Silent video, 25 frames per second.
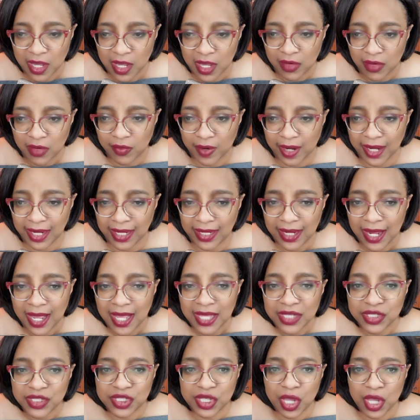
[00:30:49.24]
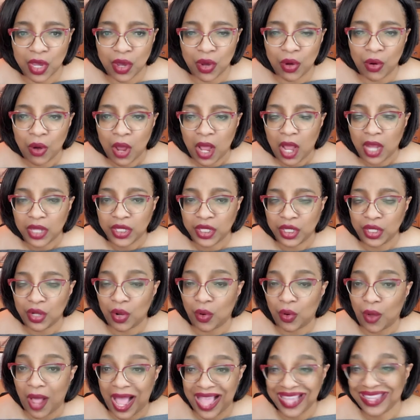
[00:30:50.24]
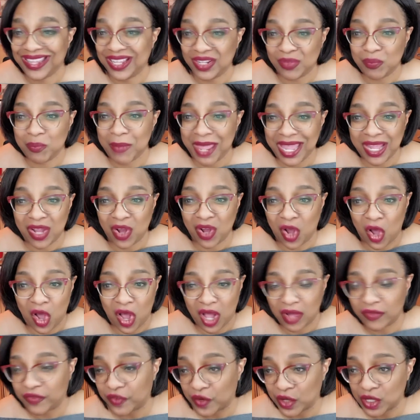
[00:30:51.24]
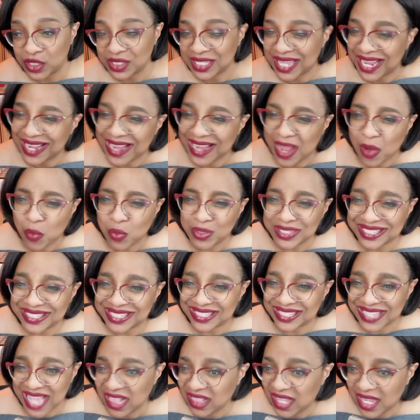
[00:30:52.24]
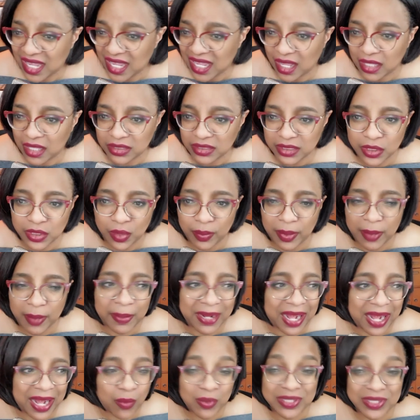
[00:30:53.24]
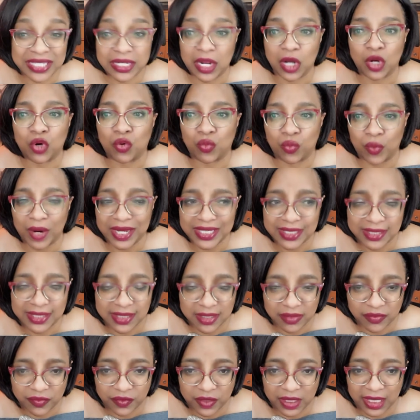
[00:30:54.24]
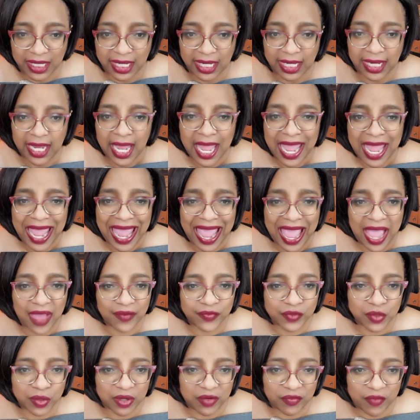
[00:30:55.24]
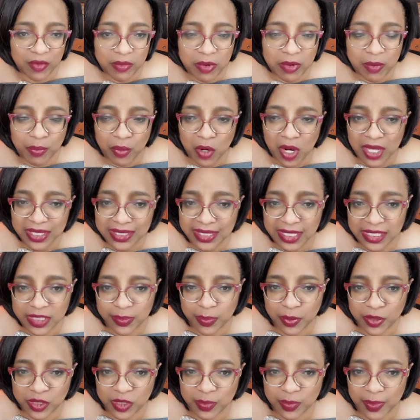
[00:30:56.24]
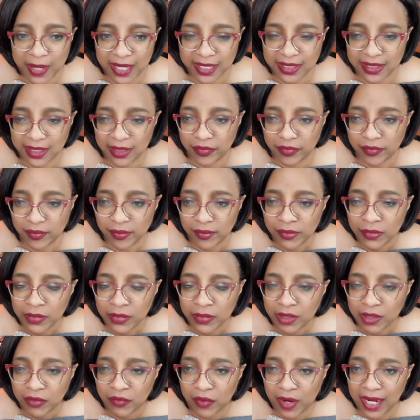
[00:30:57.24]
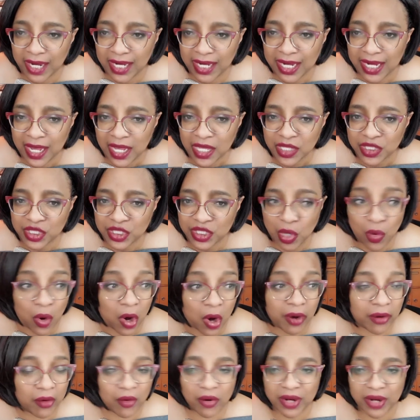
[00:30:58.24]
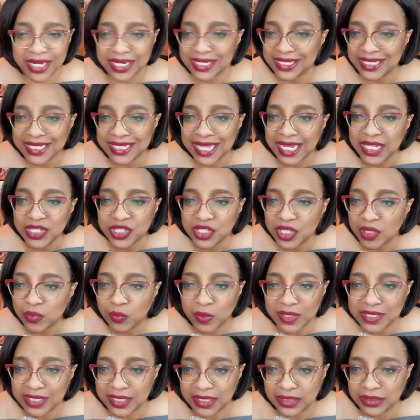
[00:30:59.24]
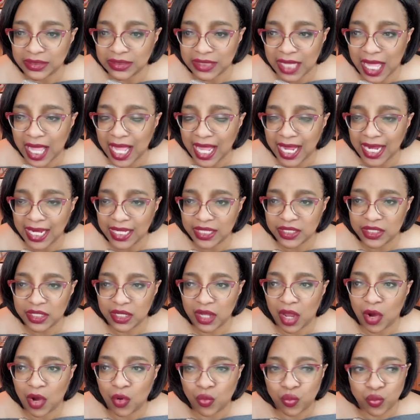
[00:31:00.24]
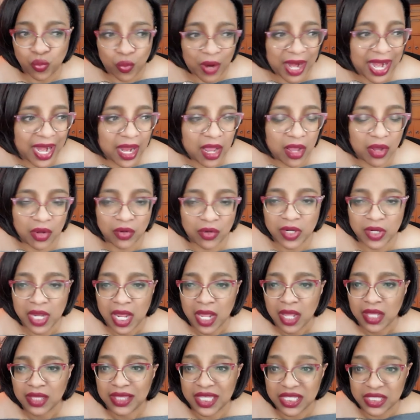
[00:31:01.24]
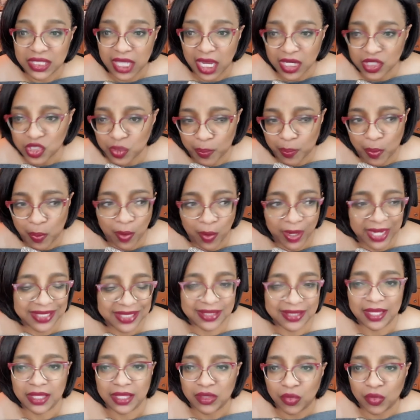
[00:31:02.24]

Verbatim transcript: right? So, you know, I could make offers and I was selling a little bit, but I wasn't aggressively after it from a process perspective right? So our organization wasn't aligned around the touch points, the